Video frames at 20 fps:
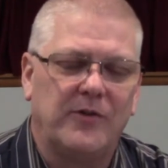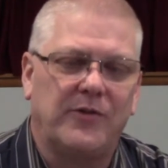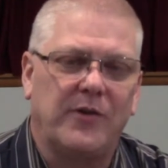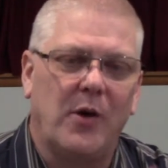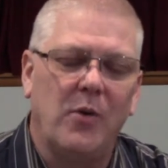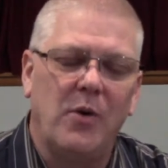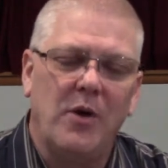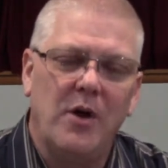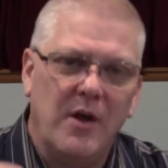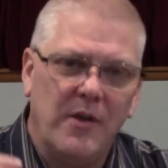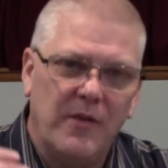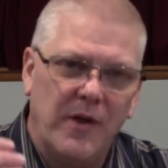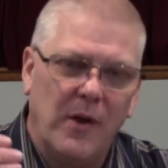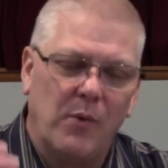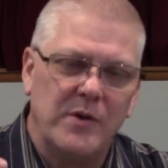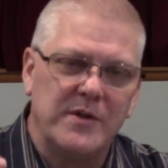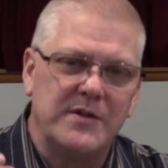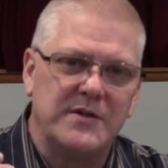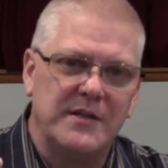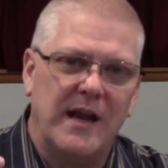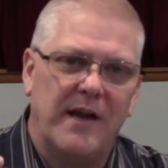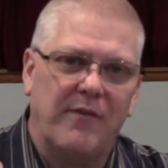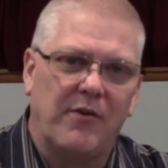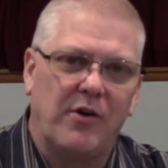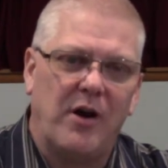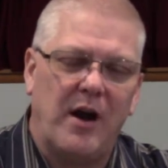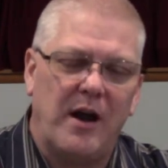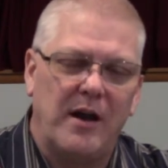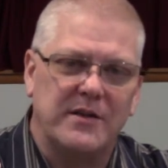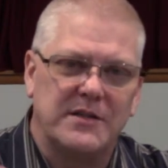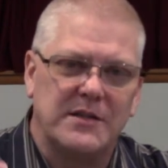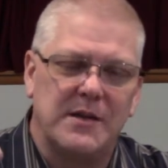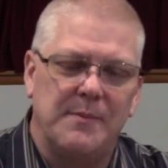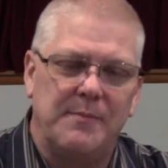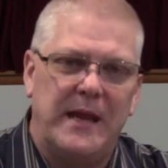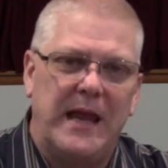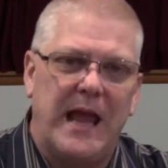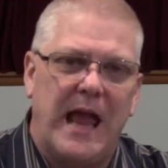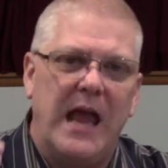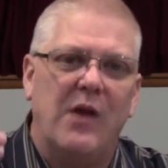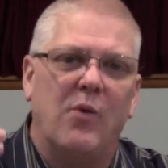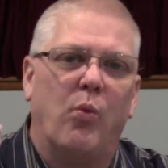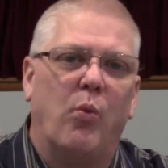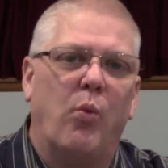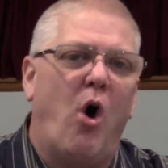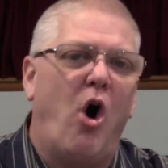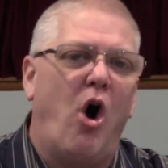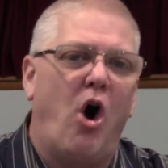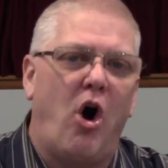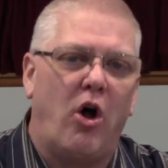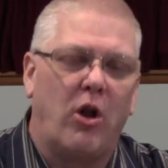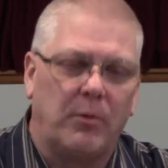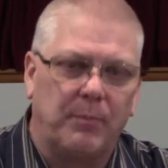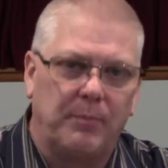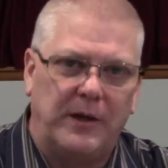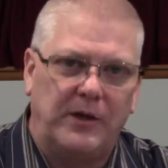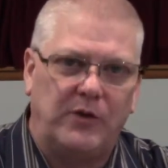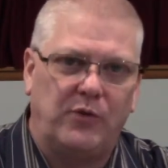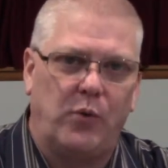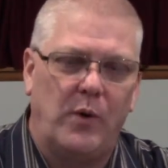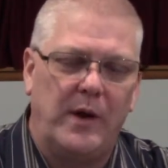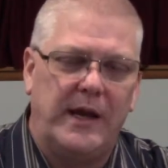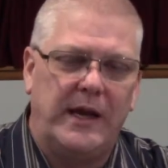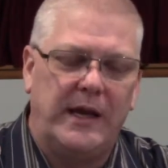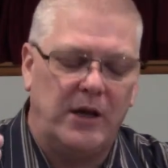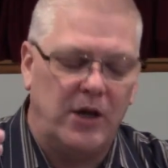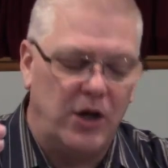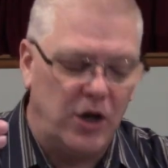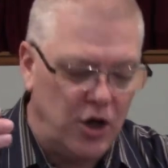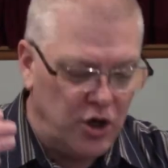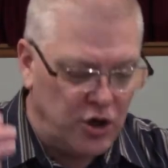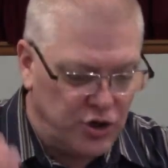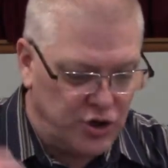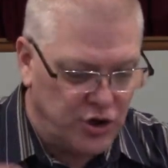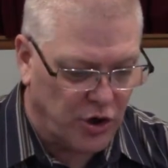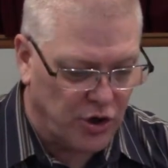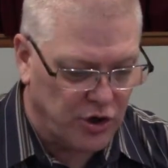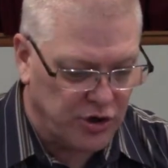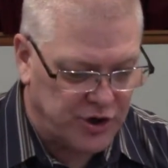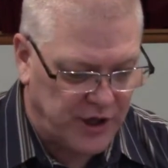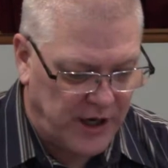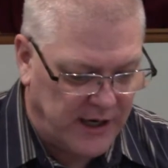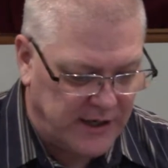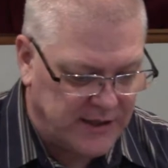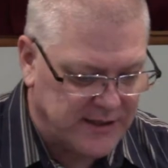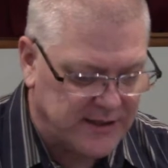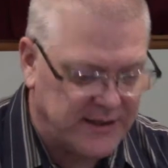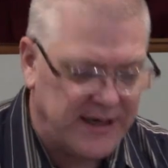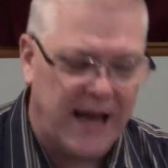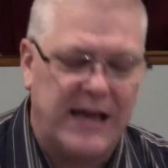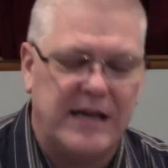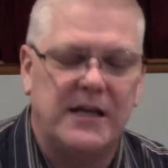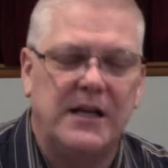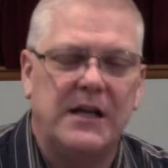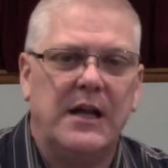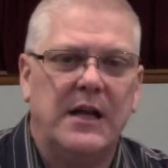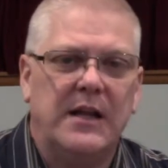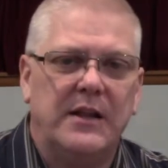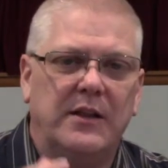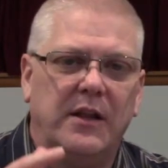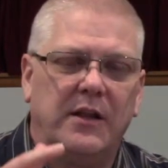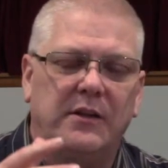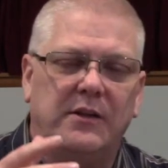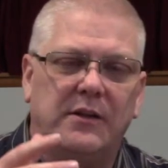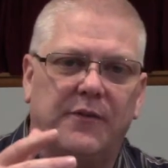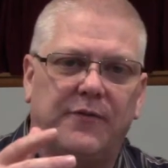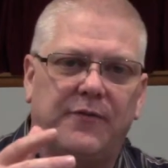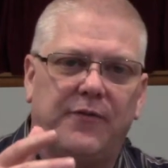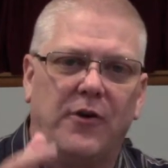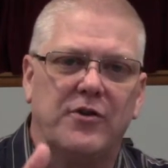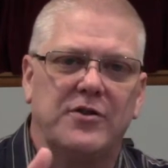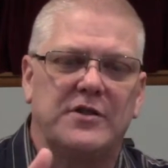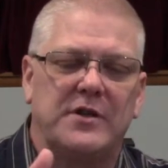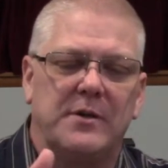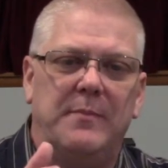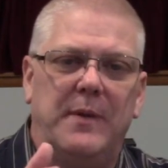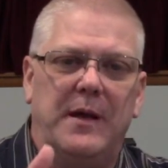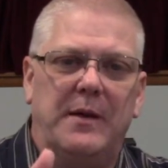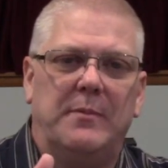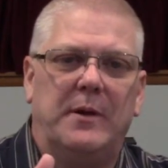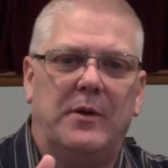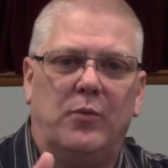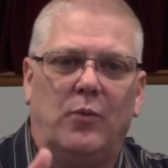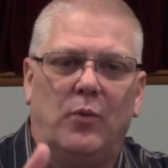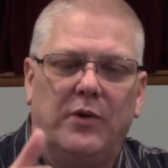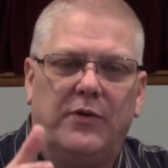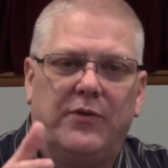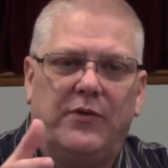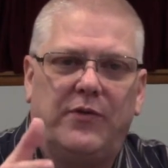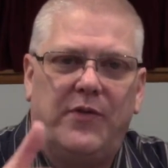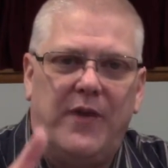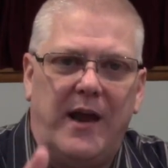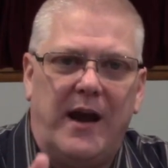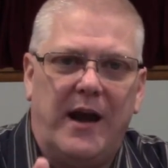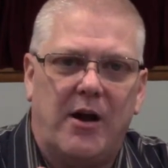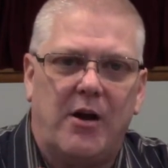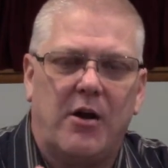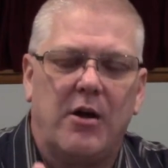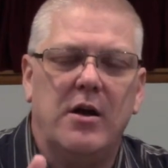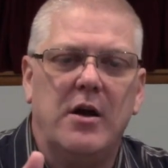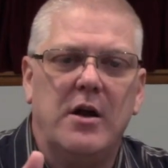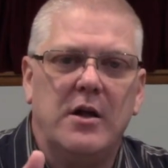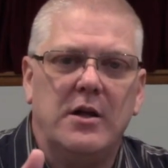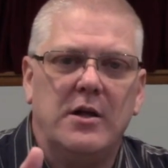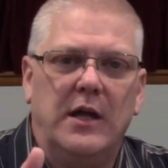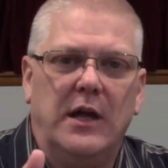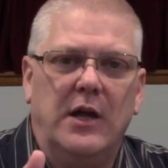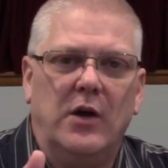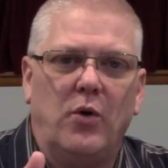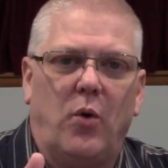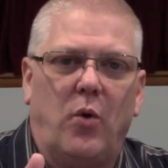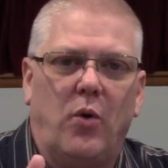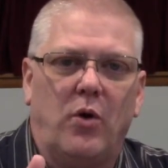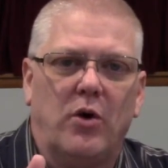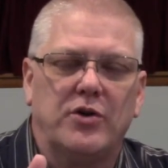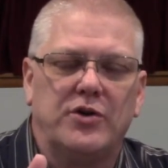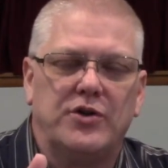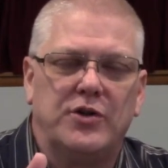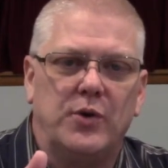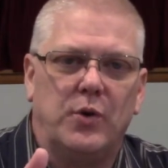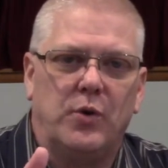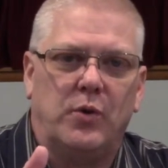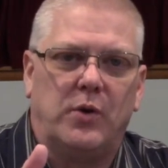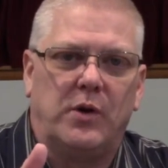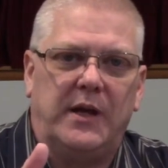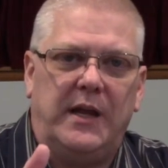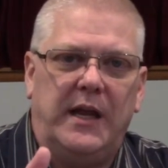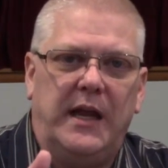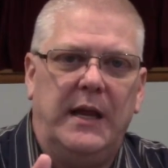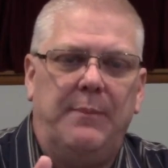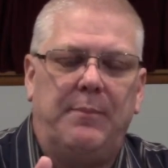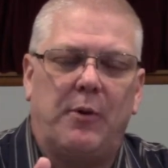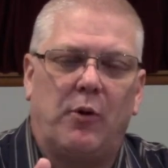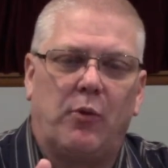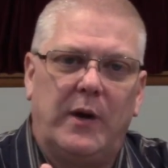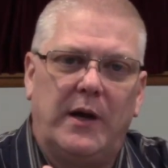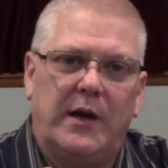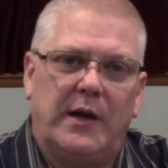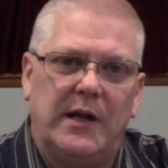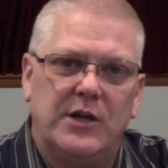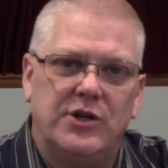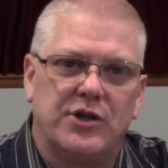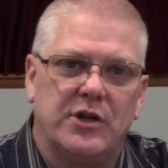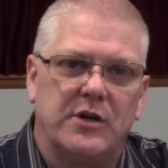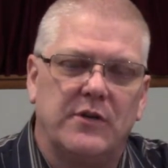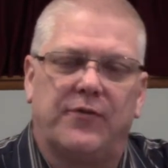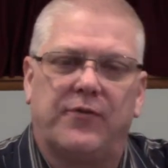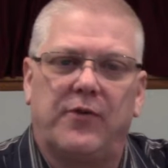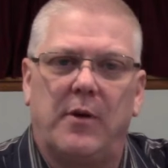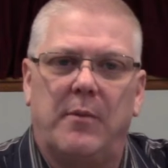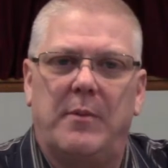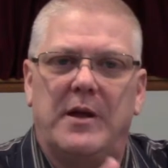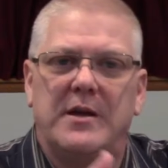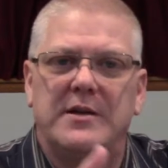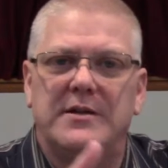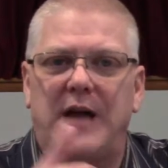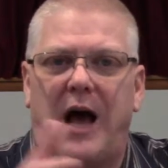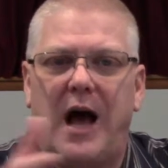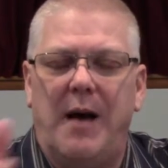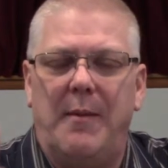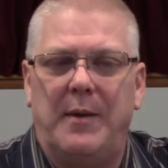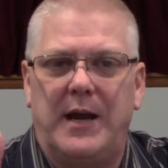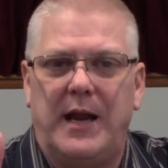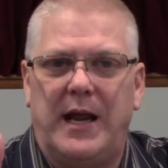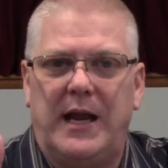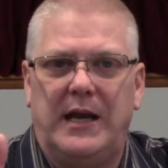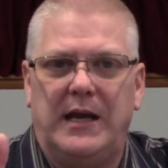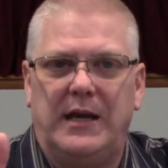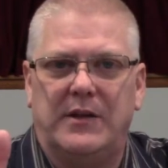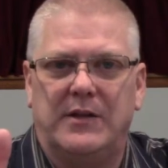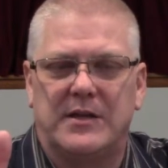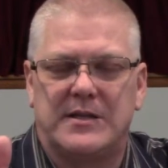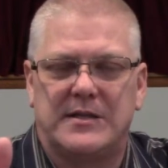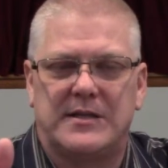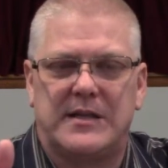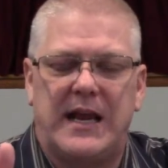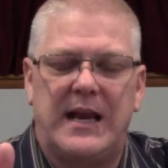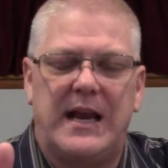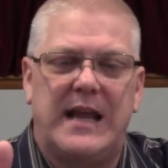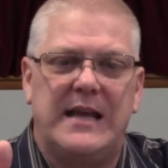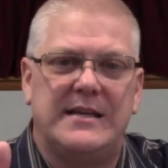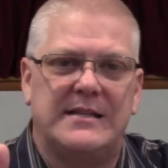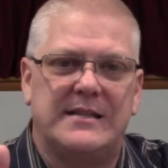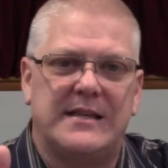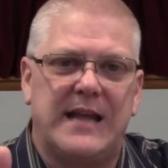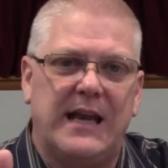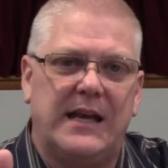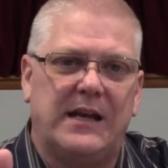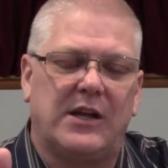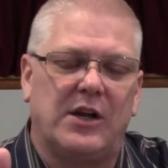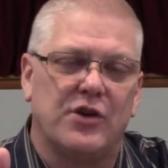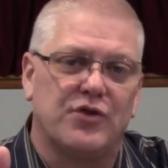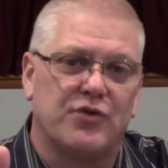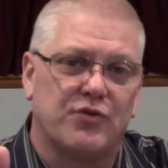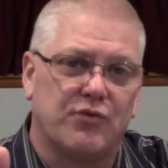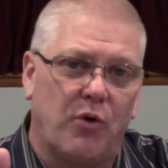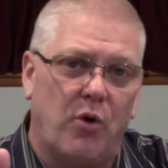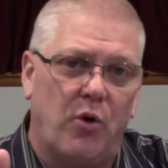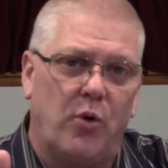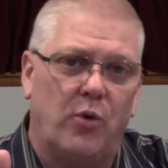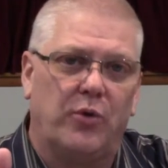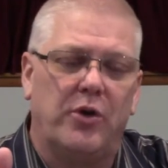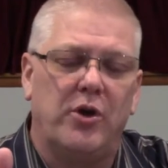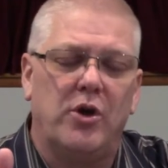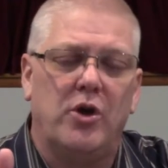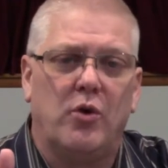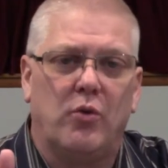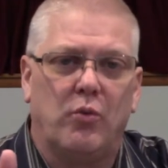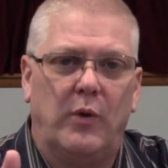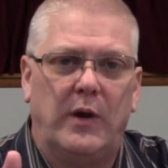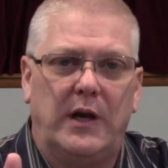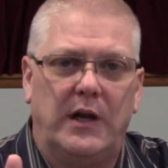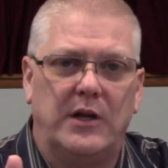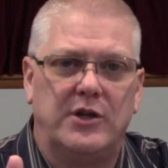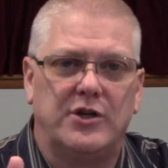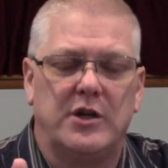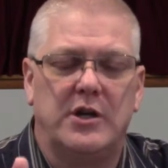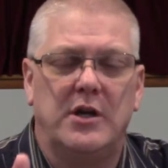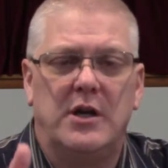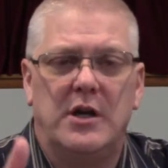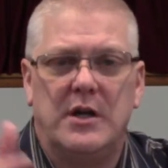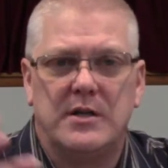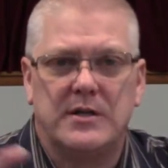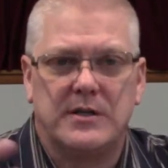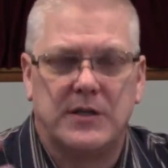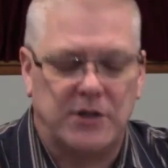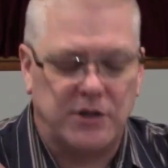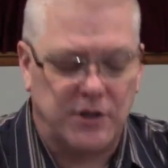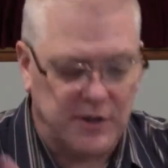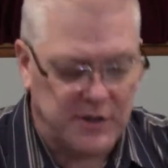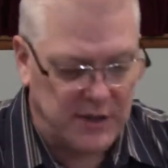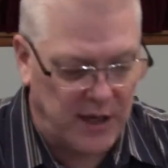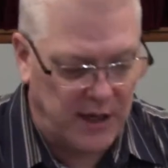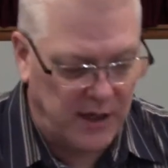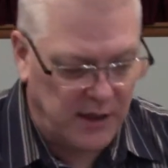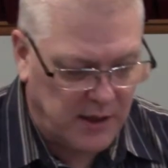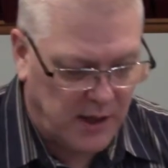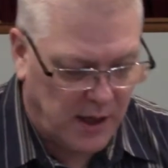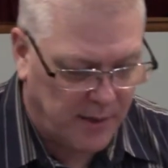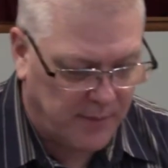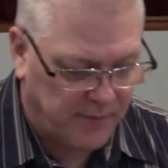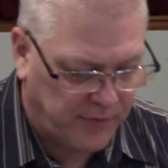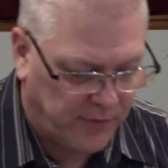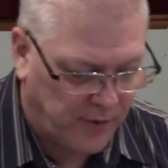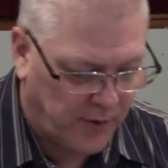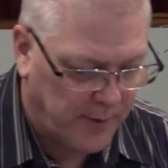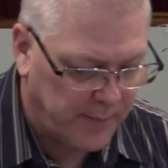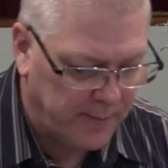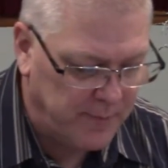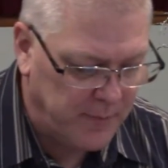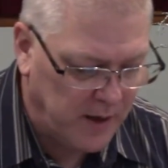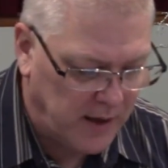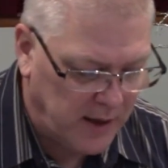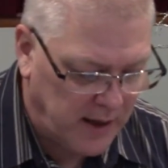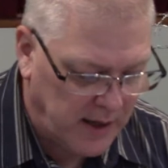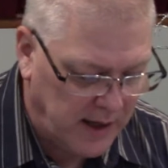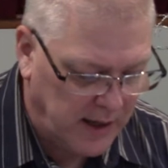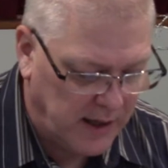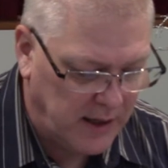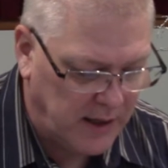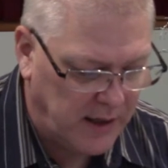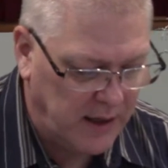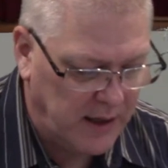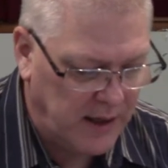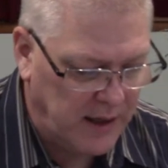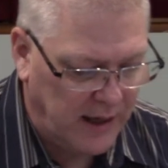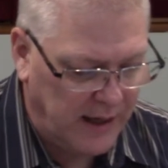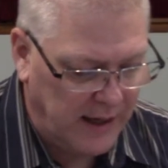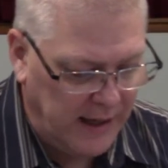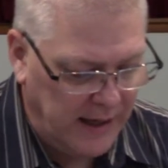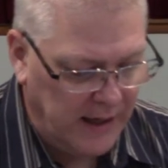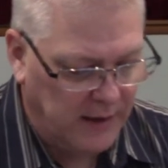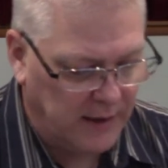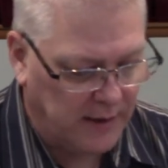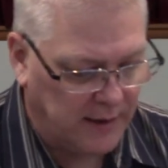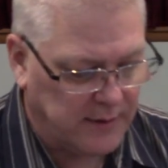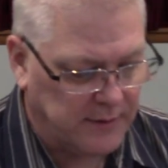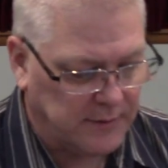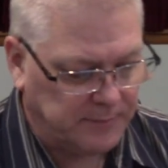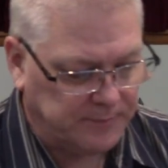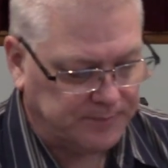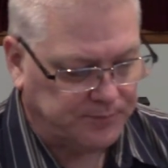So there was never to be a wall between church and state. The First Amendment was there in order to keep religion from dominating the state, a state-controlled religion such as they had come from in England.